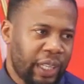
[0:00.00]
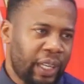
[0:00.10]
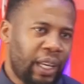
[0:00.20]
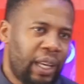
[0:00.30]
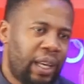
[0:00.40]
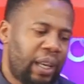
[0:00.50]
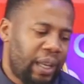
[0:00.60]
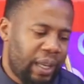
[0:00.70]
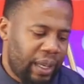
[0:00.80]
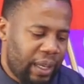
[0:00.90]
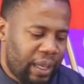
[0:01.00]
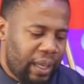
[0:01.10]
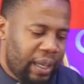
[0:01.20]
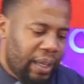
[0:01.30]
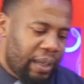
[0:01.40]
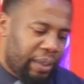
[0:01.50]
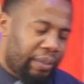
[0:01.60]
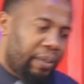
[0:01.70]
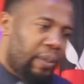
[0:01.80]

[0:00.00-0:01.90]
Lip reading: (no one is talking)